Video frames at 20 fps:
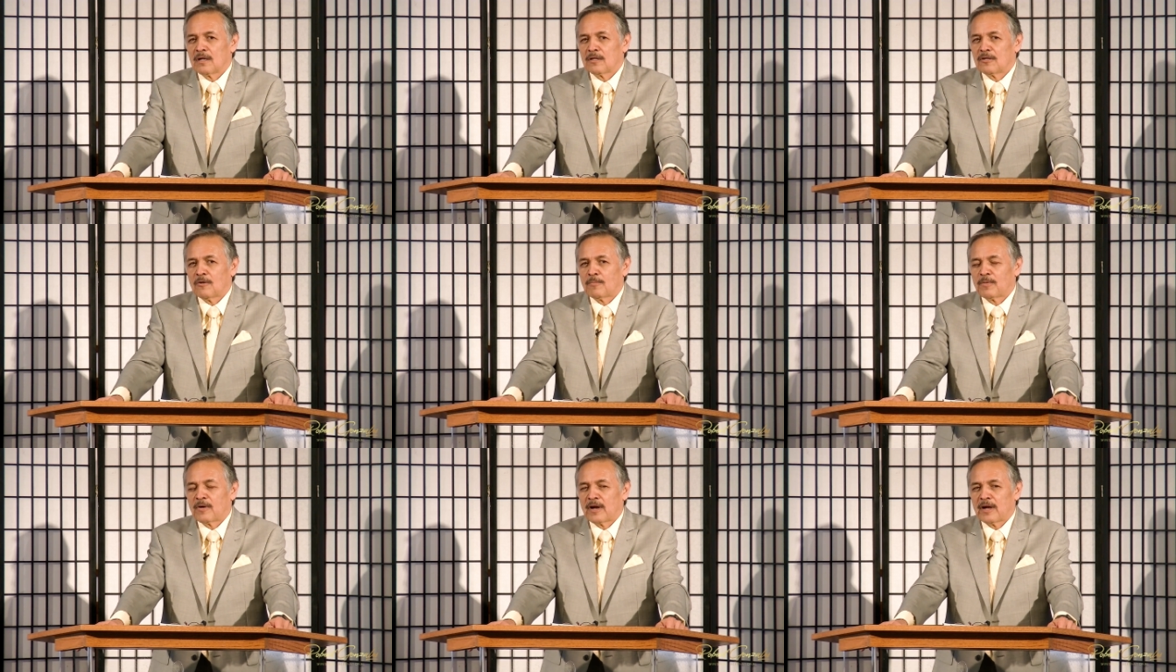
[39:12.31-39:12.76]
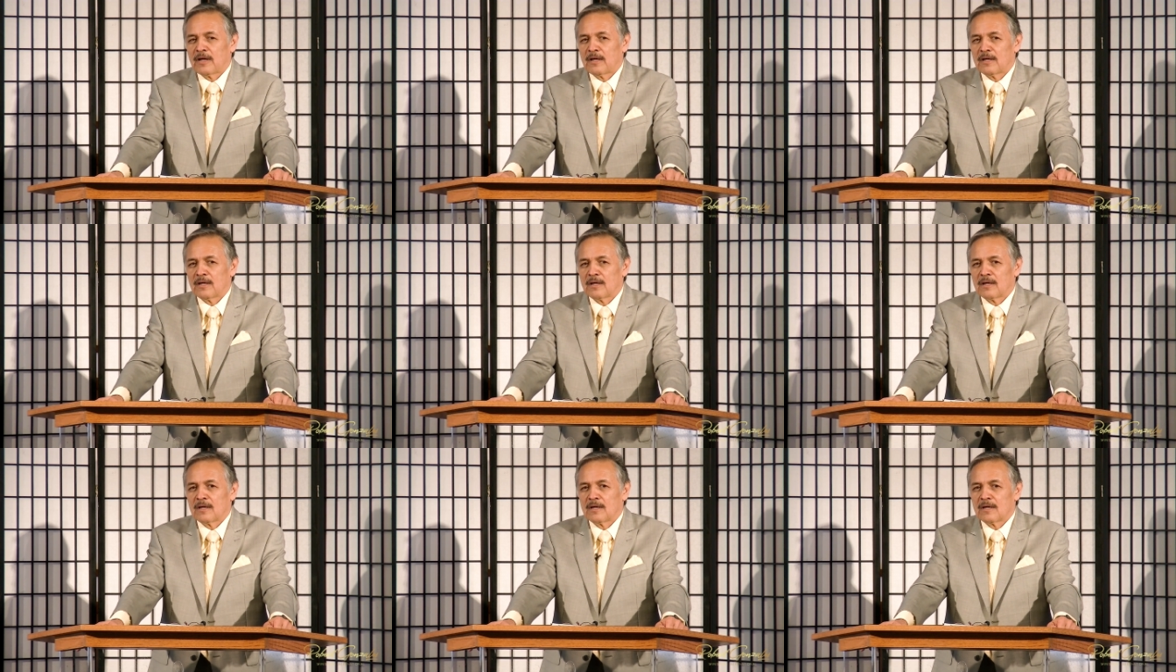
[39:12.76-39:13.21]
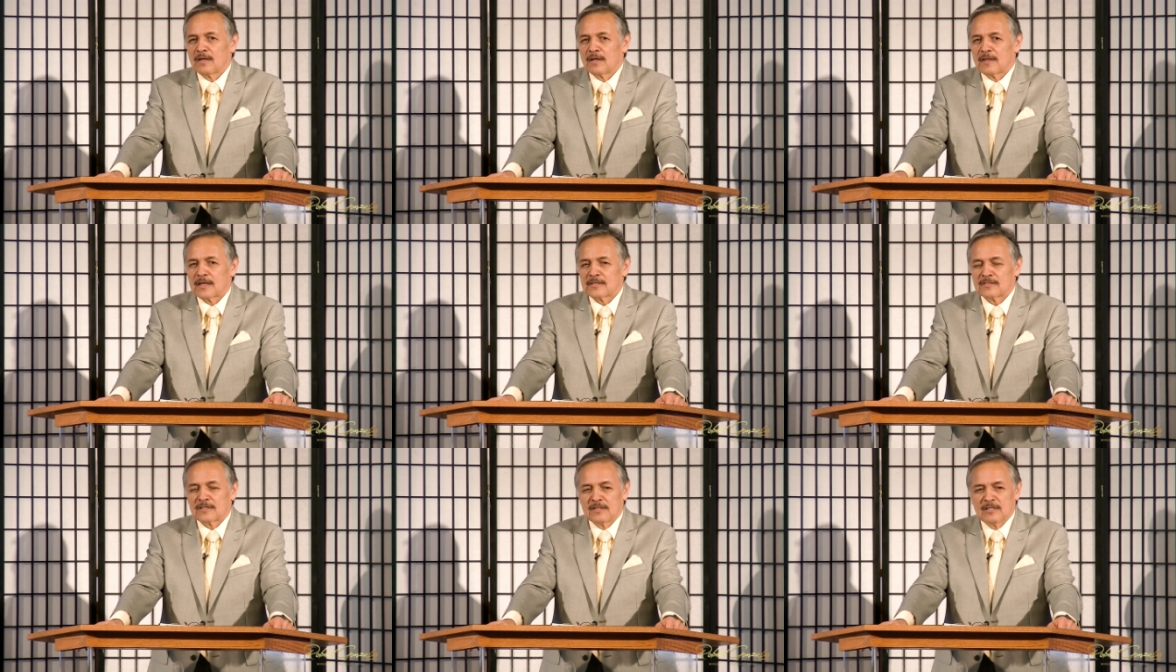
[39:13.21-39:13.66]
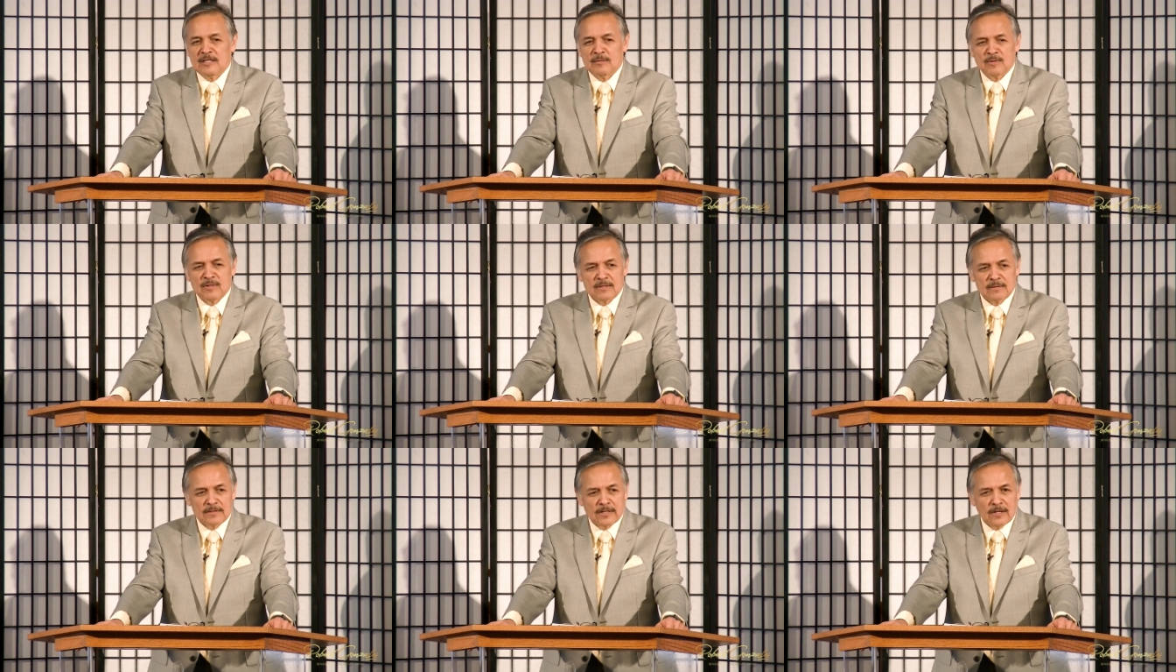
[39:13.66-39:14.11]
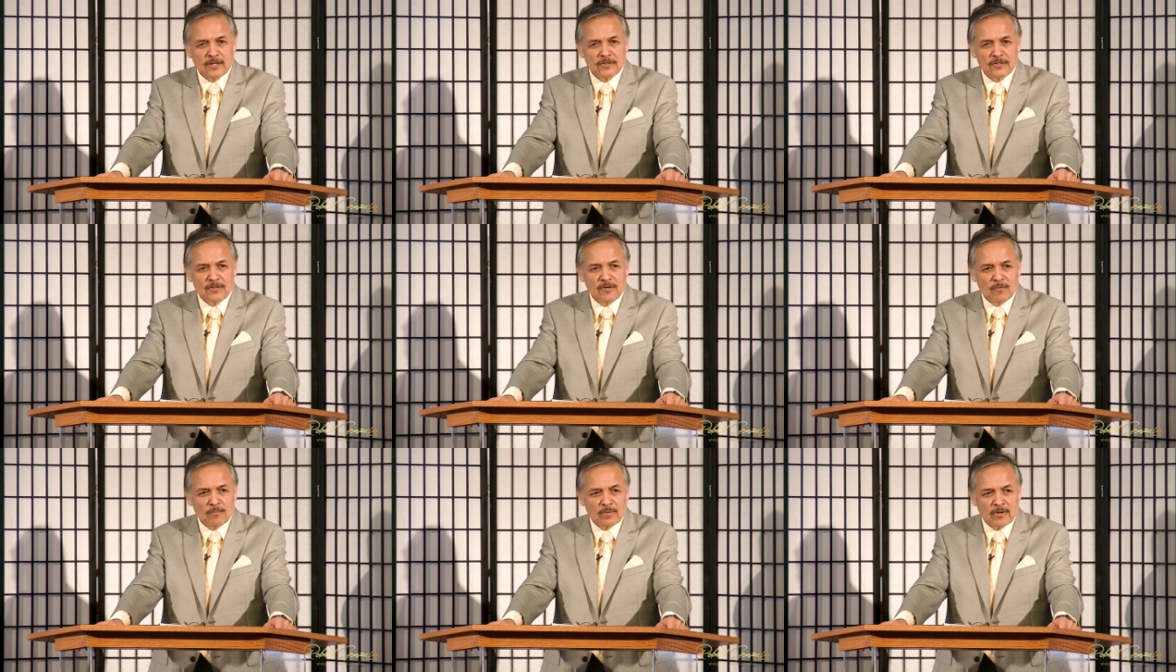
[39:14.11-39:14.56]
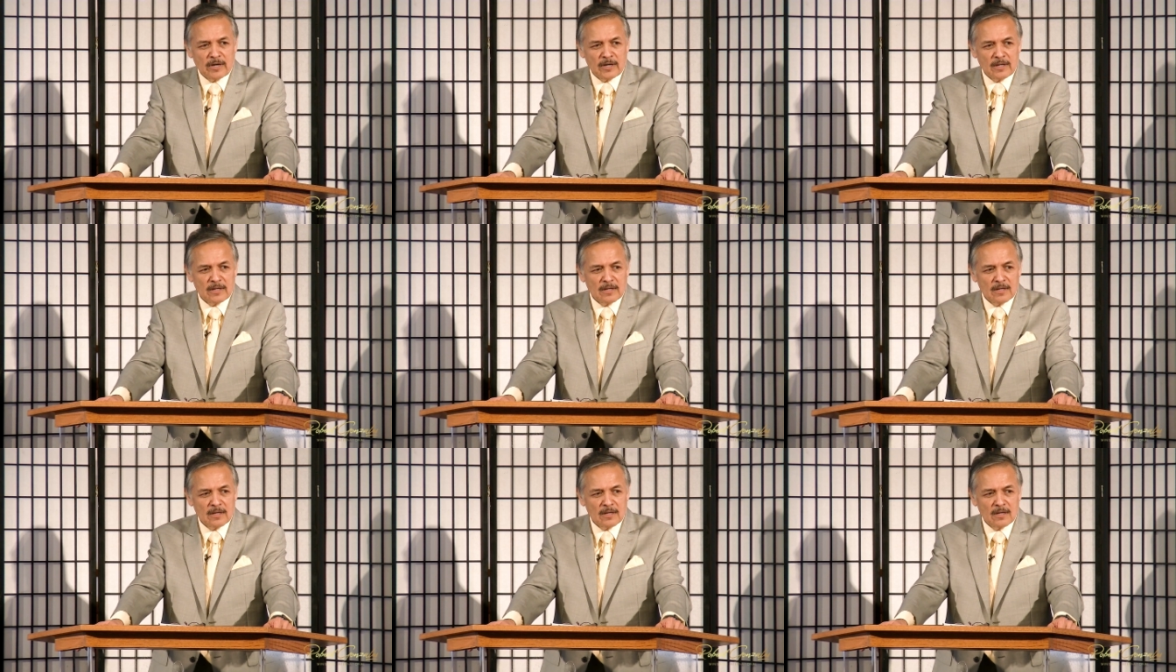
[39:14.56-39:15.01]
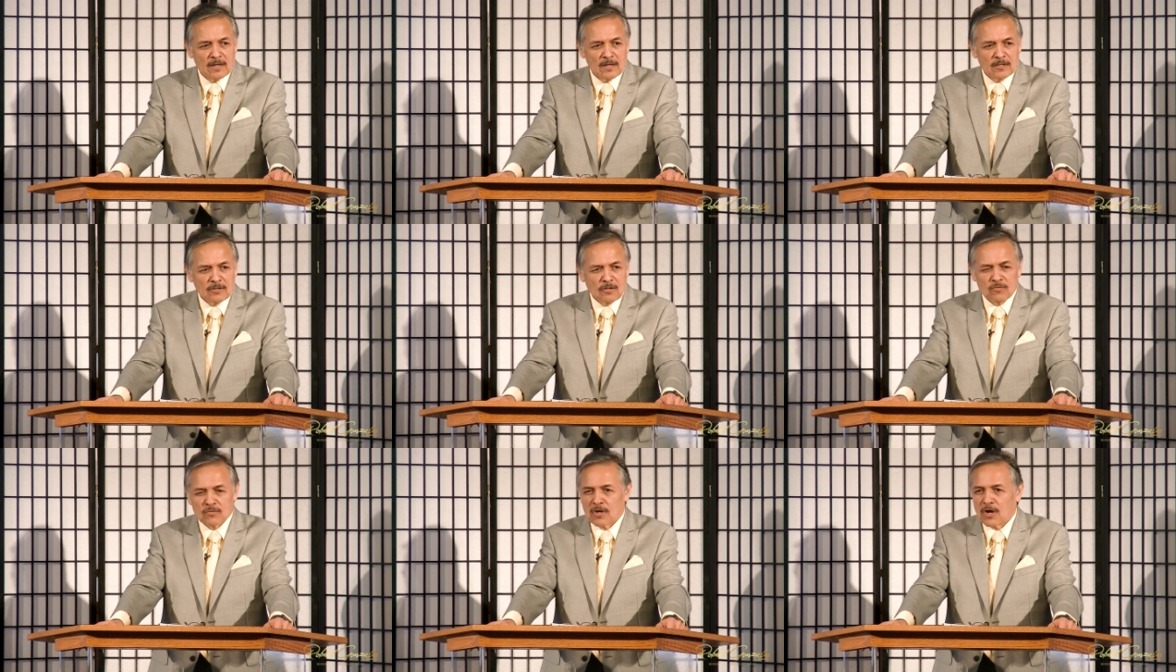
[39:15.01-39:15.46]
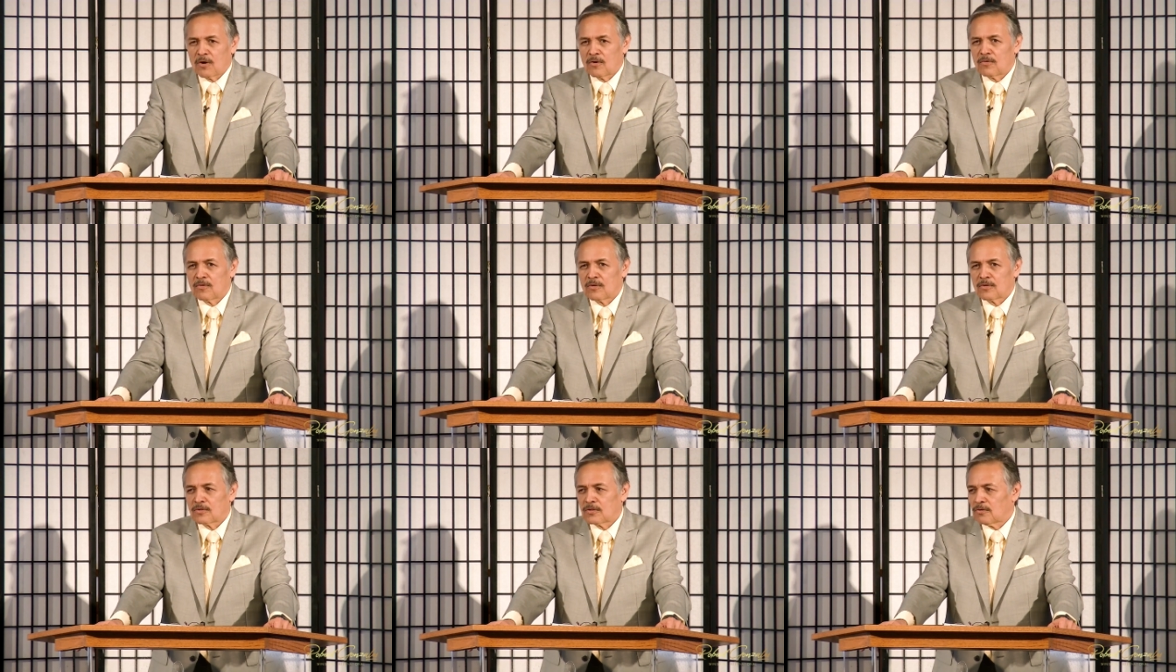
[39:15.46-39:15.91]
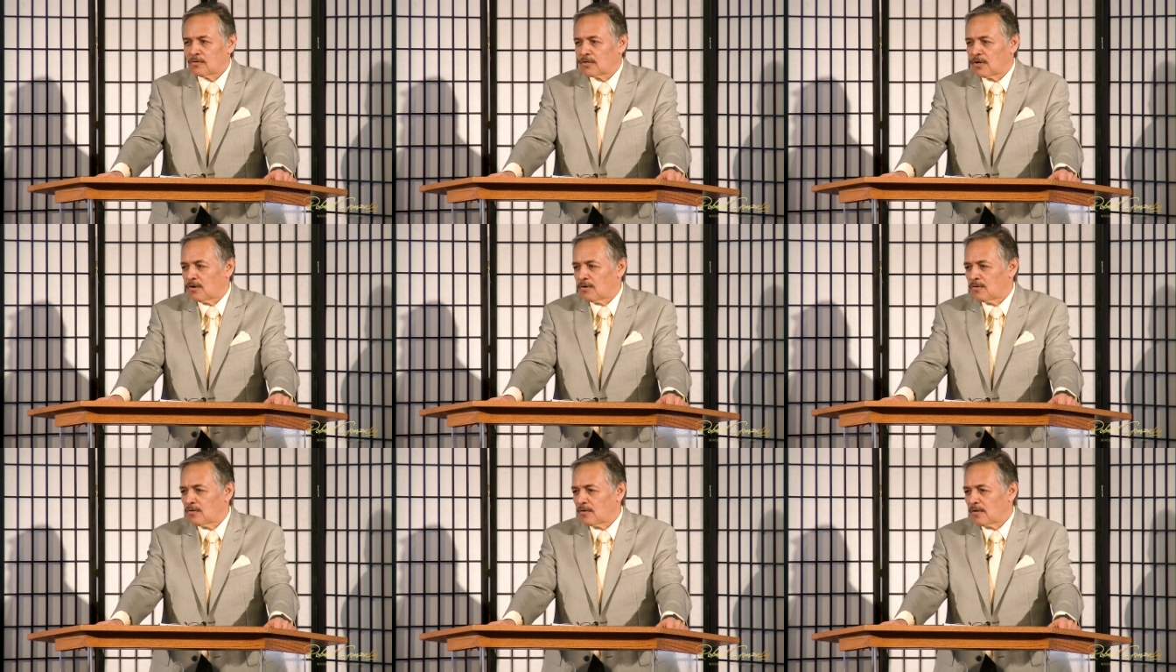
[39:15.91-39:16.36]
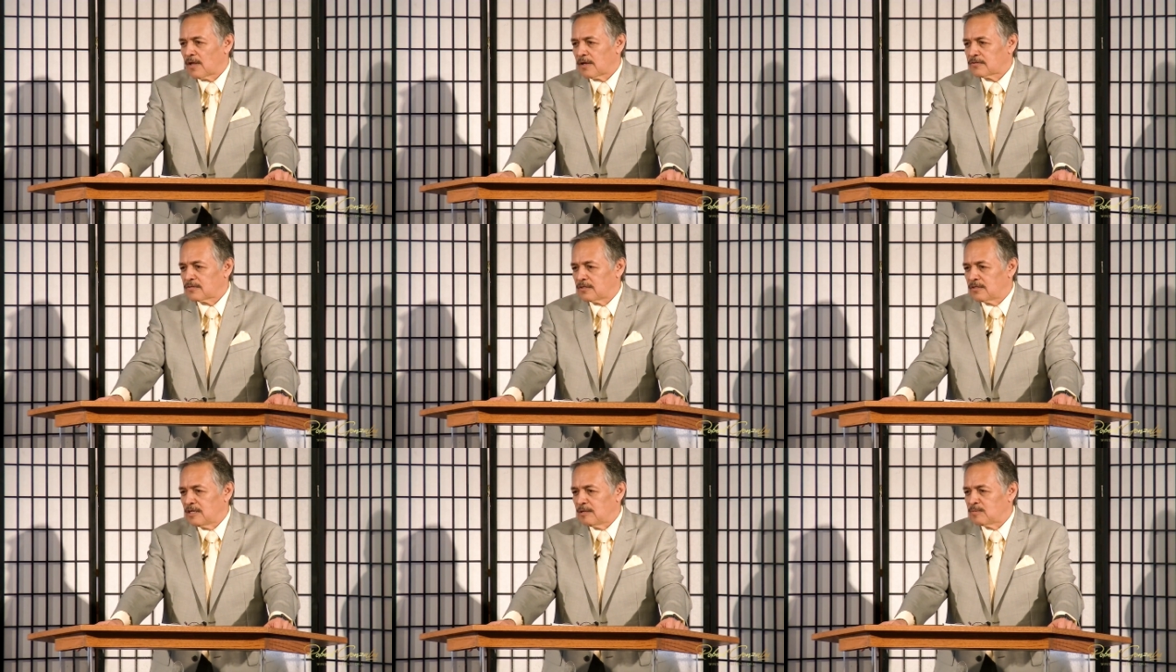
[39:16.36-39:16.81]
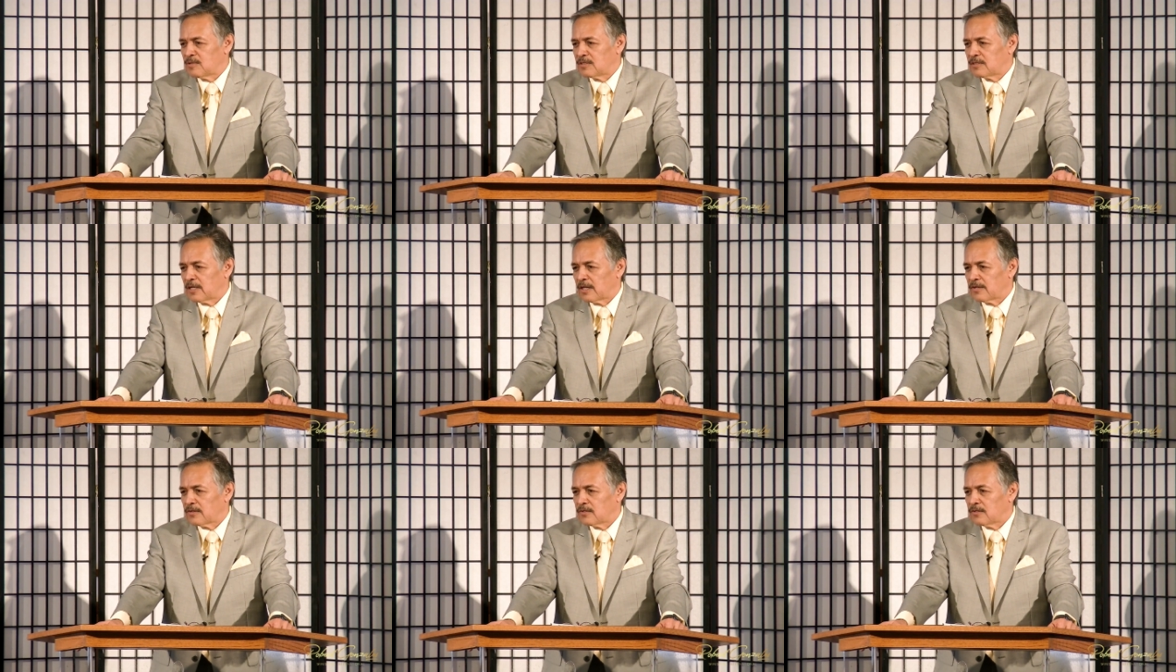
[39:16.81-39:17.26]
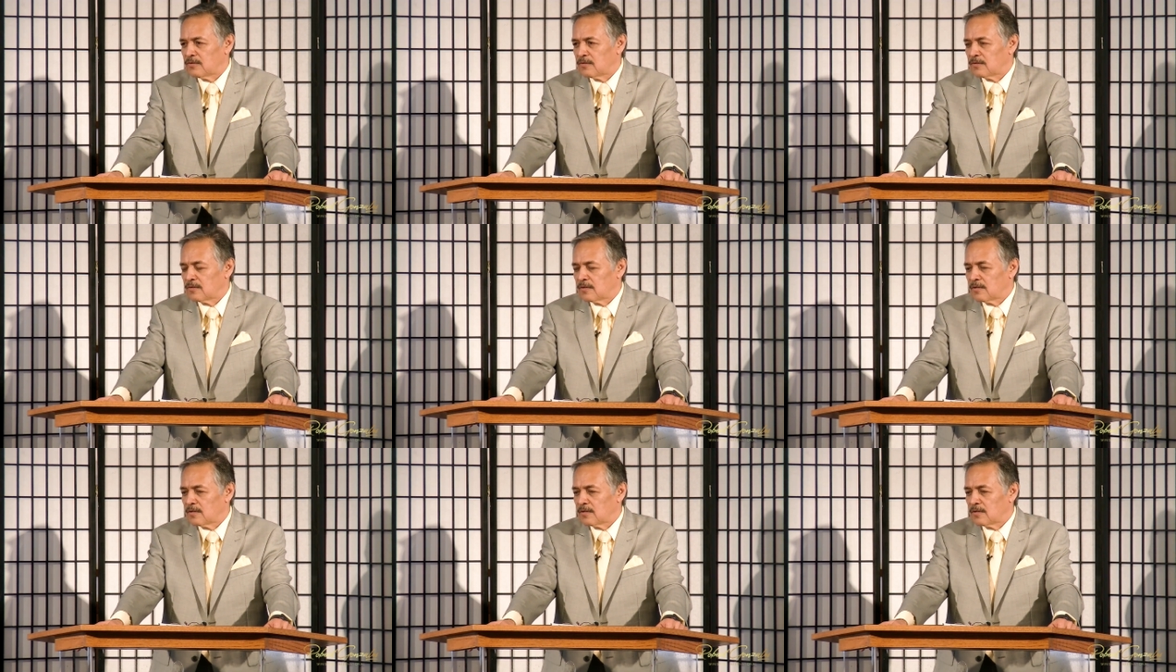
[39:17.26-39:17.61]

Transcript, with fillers: Don't pray. That's the demon telling you don't pray. Don't go. Don't go. That's the demon telling you.